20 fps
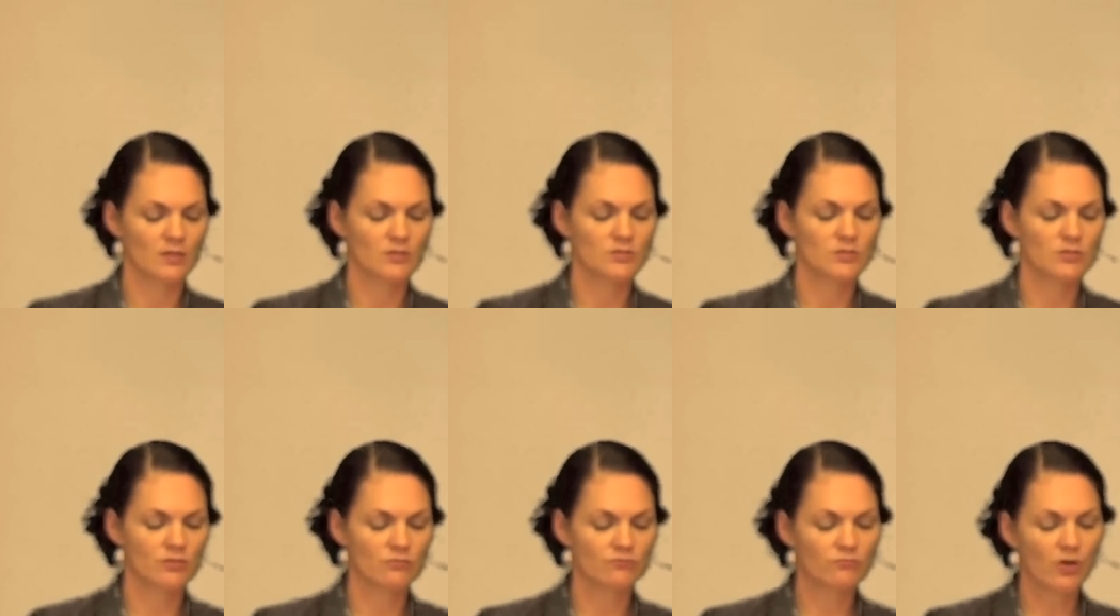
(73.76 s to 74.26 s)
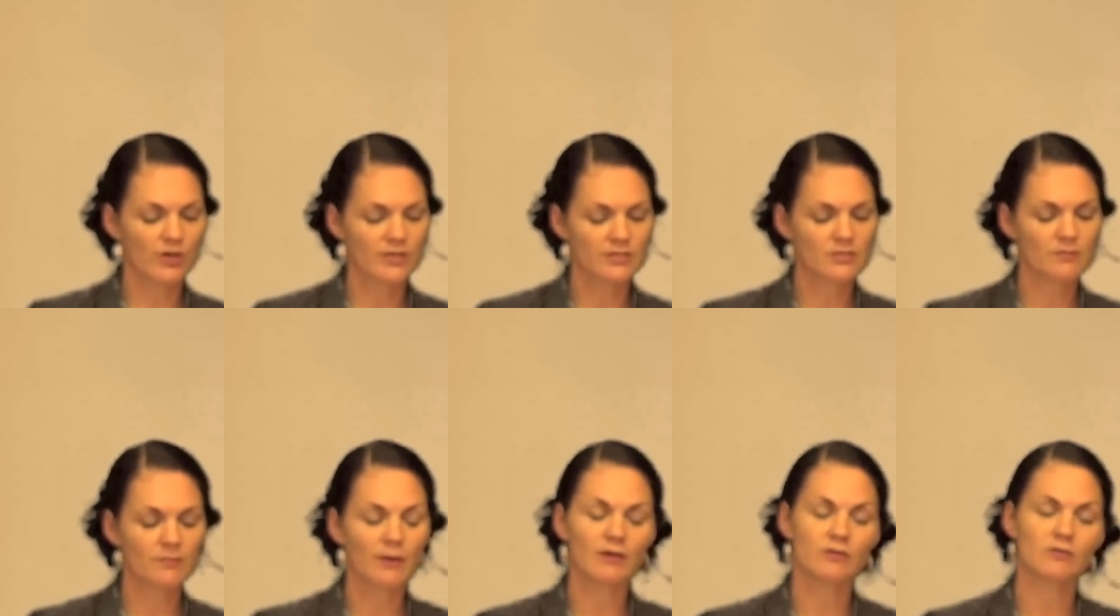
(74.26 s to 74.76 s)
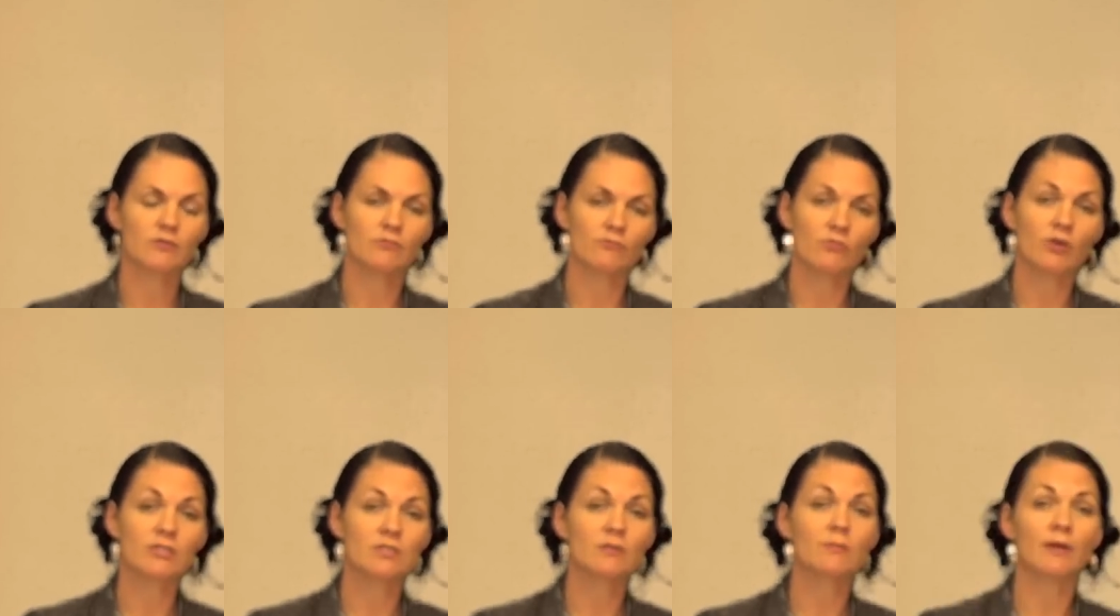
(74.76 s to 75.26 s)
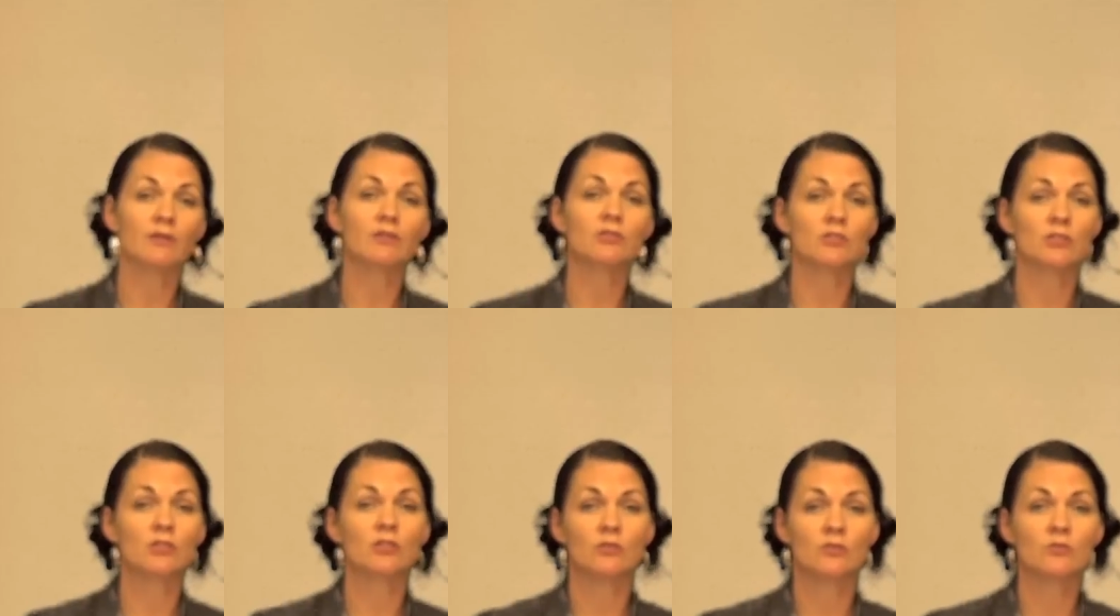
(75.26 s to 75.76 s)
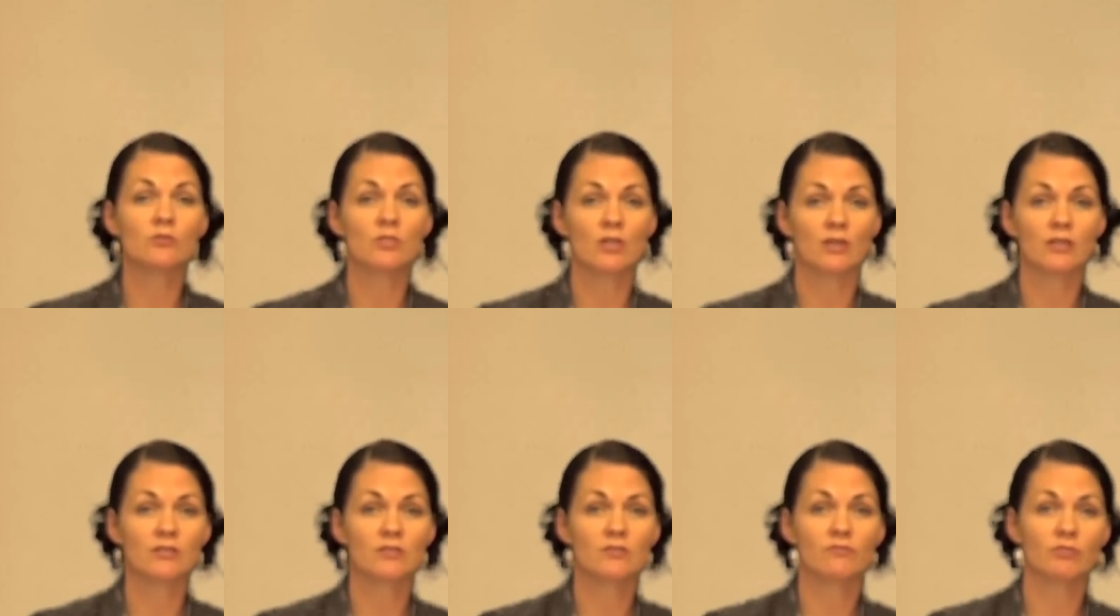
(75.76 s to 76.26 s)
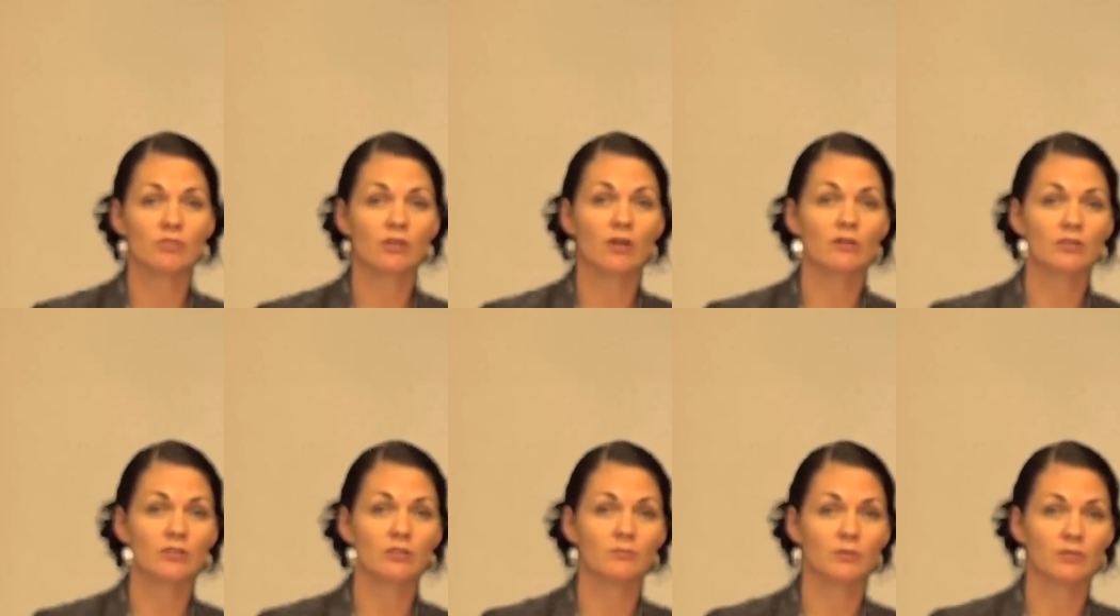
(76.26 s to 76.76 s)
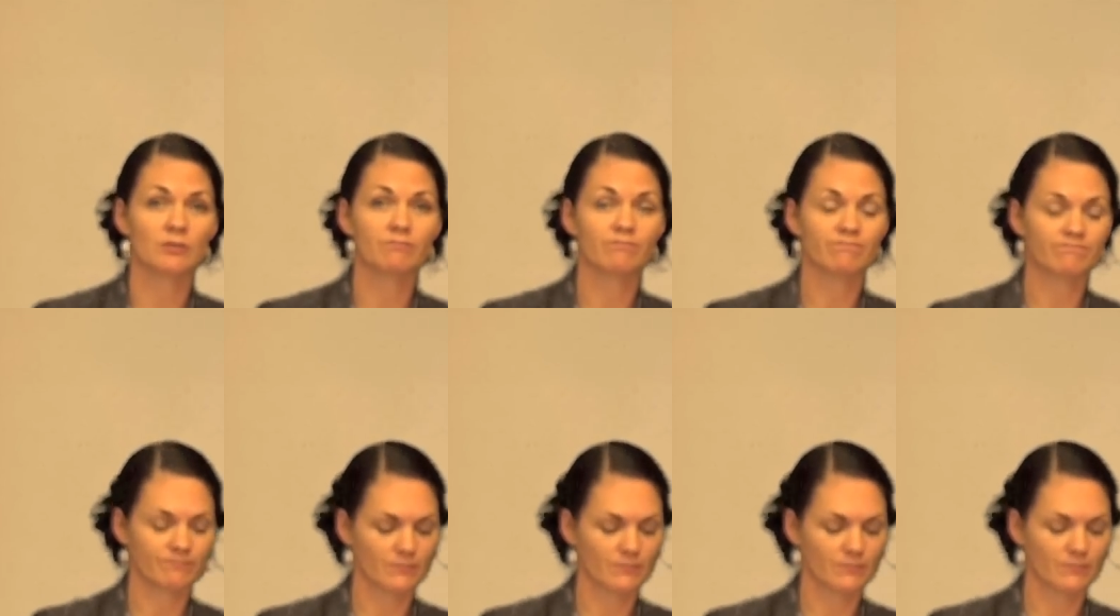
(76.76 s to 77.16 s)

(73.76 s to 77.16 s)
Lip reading: So write about the 2 sides of the argument.